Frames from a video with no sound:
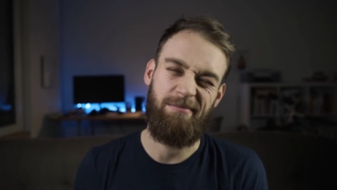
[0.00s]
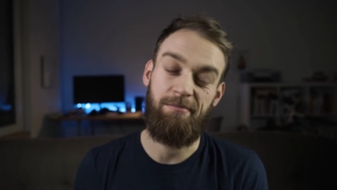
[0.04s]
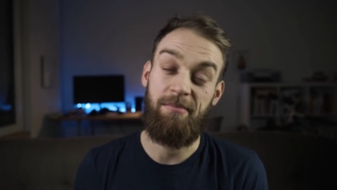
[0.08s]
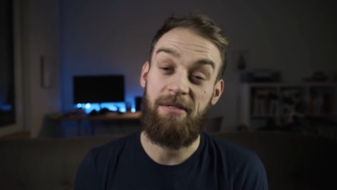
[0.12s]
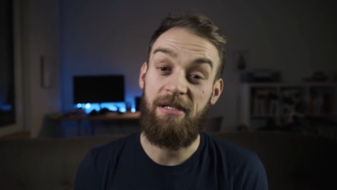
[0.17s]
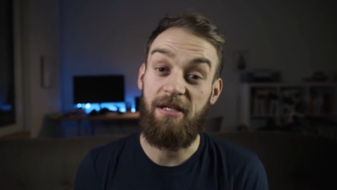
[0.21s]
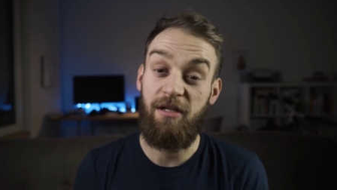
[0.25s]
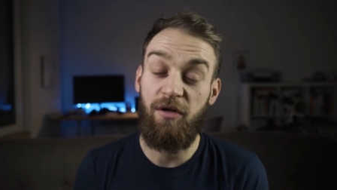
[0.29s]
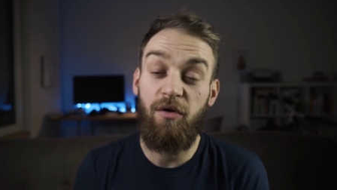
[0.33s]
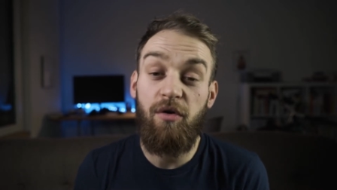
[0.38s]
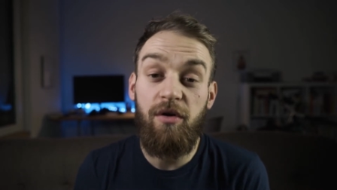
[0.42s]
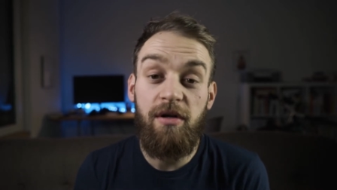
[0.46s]

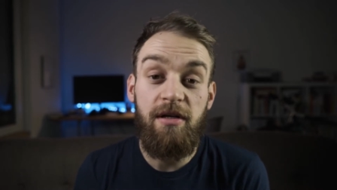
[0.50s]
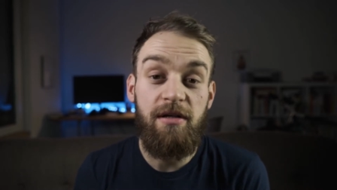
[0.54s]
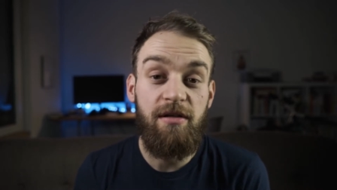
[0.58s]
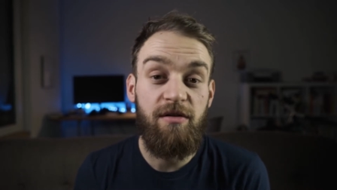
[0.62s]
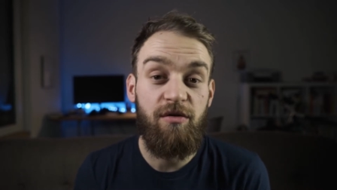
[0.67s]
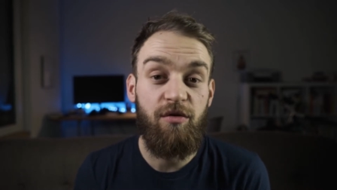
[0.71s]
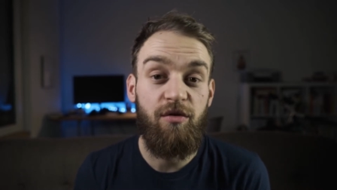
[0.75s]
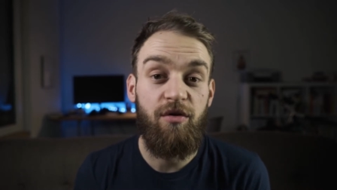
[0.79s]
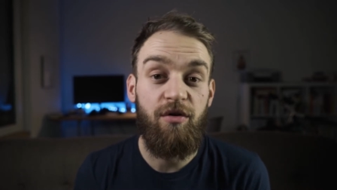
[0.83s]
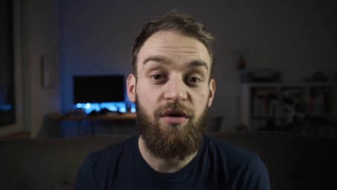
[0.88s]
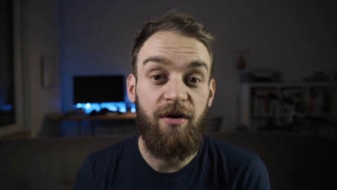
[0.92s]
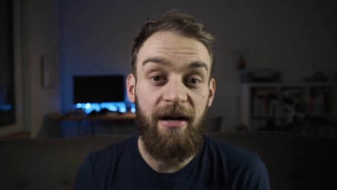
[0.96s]
be annoying
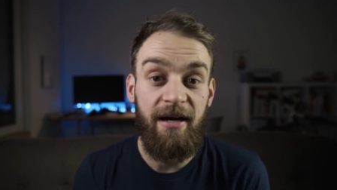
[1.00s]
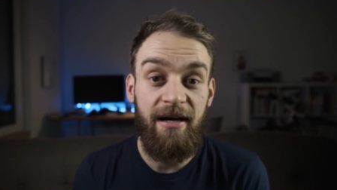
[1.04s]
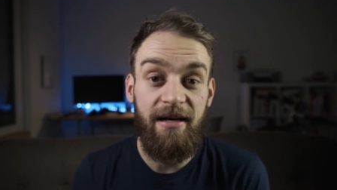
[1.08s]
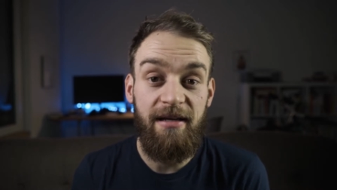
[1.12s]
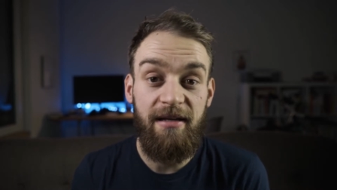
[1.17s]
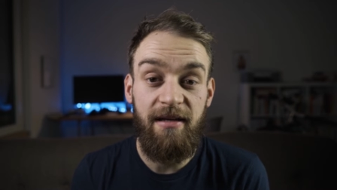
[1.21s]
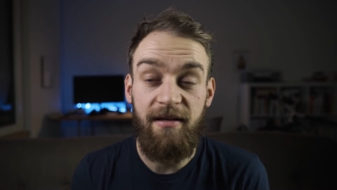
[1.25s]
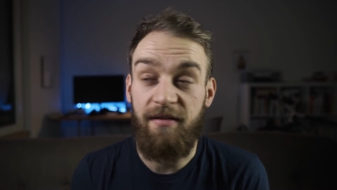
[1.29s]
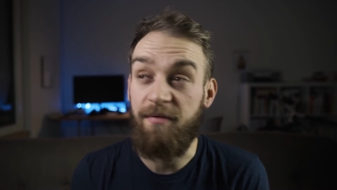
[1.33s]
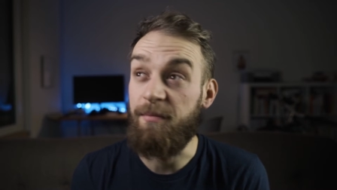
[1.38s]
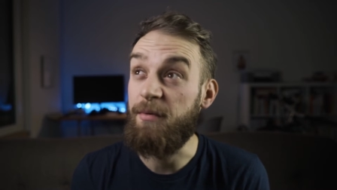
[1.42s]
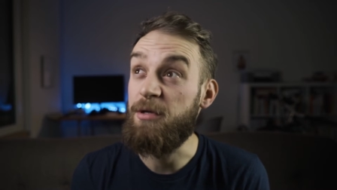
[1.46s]
to your
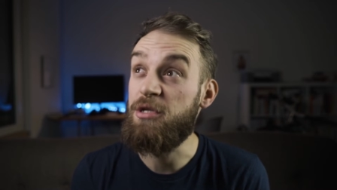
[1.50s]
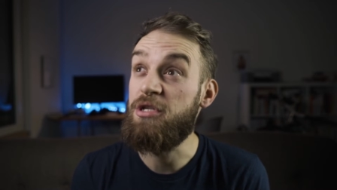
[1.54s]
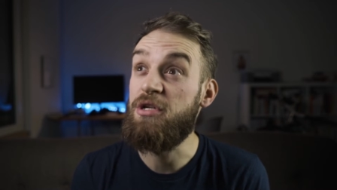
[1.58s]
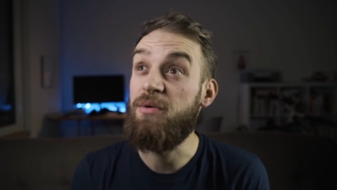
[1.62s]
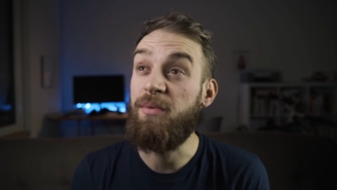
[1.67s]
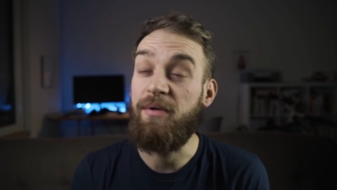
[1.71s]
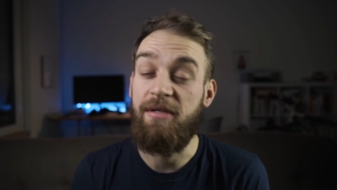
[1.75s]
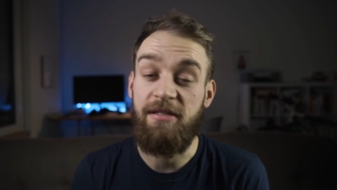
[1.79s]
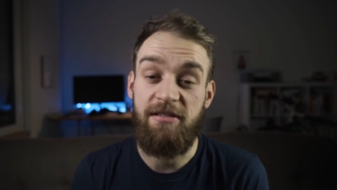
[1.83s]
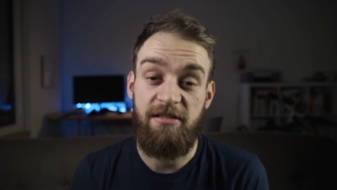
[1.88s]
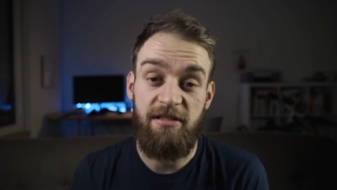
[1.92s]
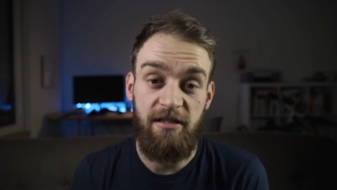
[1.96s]
eye, especially
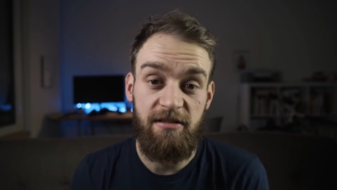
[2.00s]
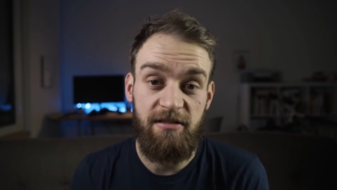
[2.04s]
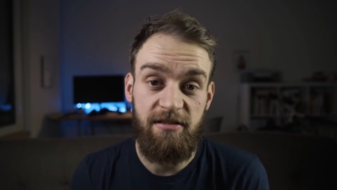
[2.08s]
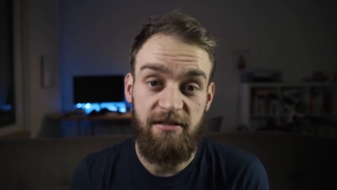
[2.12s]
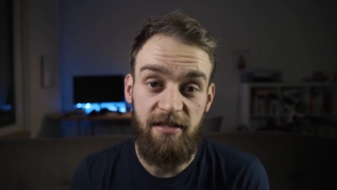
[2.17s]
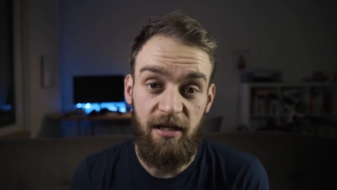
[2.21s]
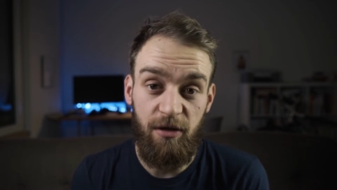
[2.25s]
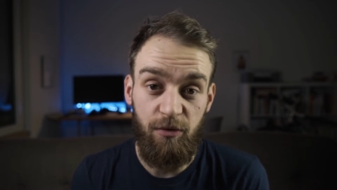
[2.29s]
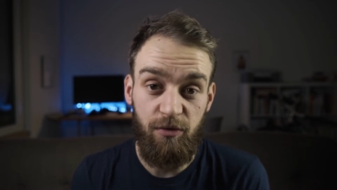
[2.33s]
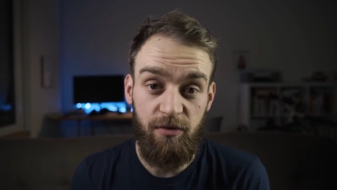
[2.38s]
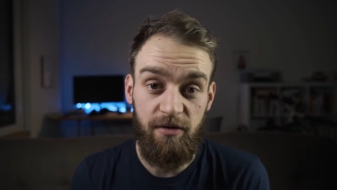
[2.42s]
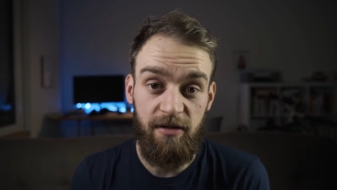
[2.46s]
when the
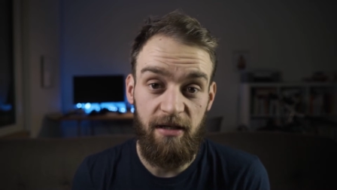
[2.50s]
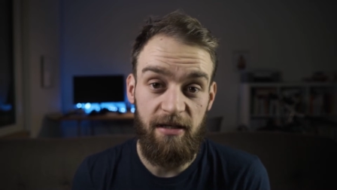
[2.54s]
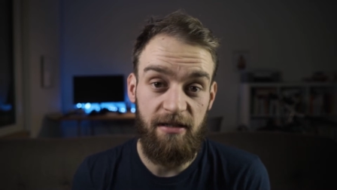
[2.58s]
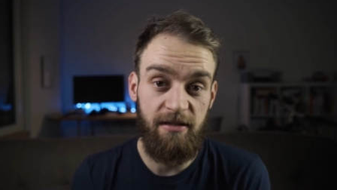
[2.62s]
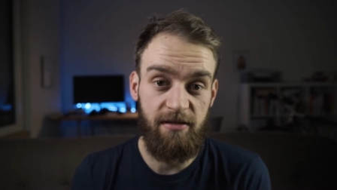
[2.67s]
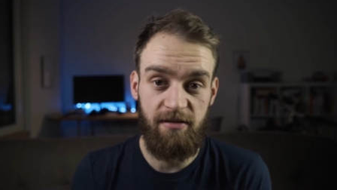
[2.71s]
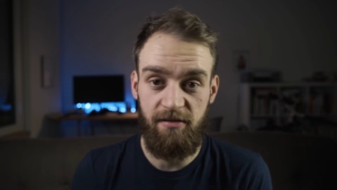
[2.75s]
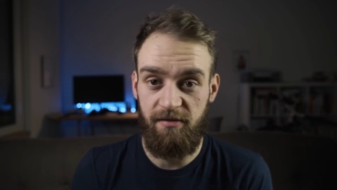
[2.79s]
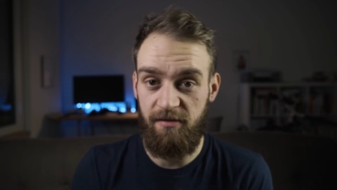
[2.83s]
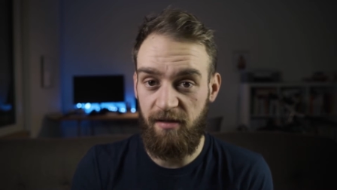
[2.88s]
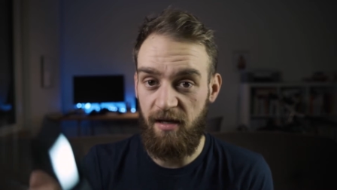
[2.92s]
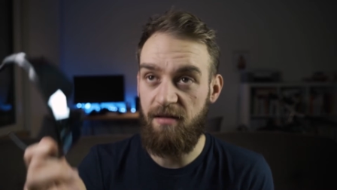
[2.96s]
sun's out at
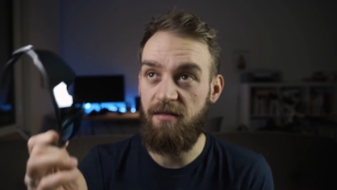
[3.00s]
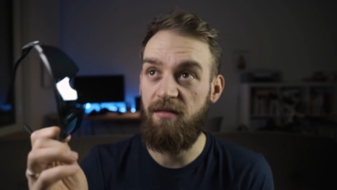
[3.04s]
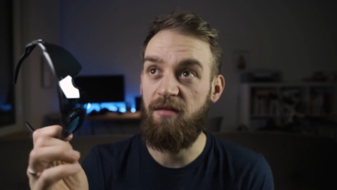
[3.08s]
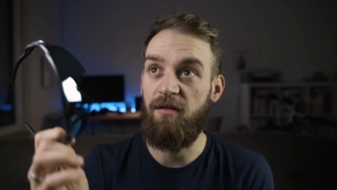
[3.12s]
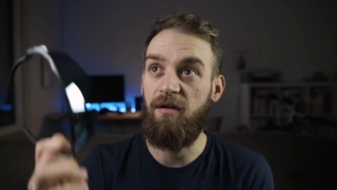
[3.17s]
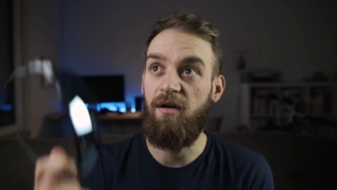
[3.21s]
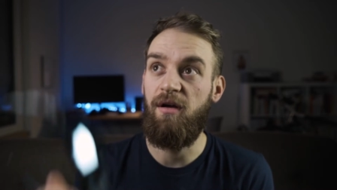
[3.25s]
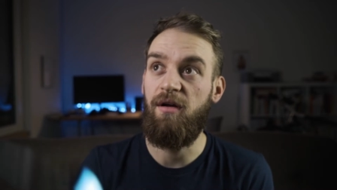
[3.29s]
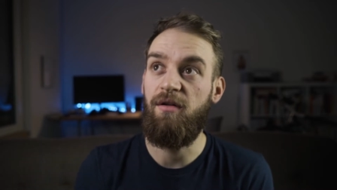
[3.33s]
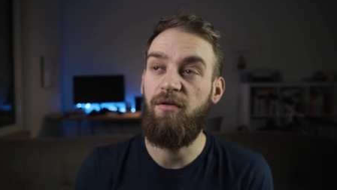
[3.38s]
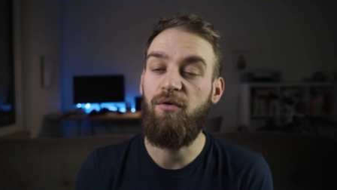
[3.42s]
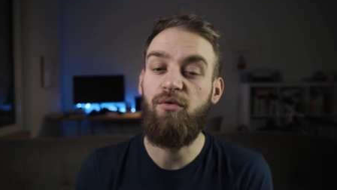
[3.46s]

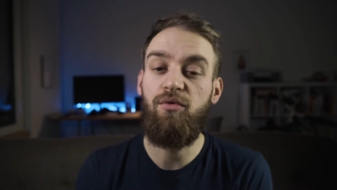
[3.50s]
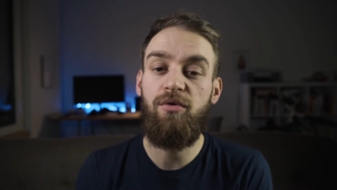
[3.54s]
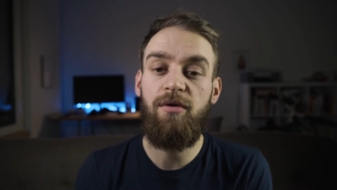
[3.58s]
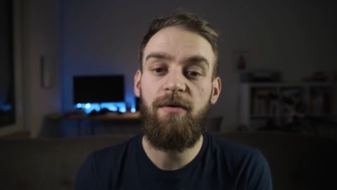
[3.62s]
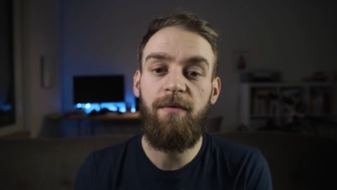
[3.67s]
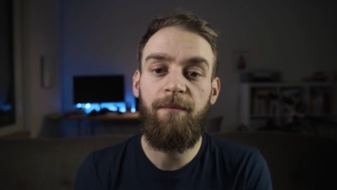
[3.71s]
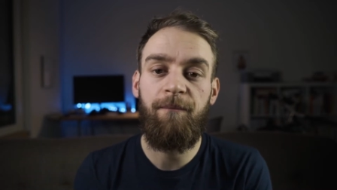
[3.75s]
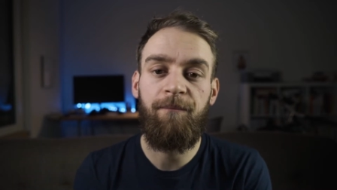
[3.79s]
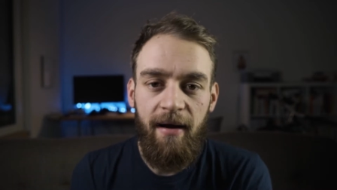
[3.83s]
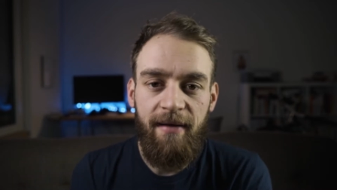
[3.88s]
noon.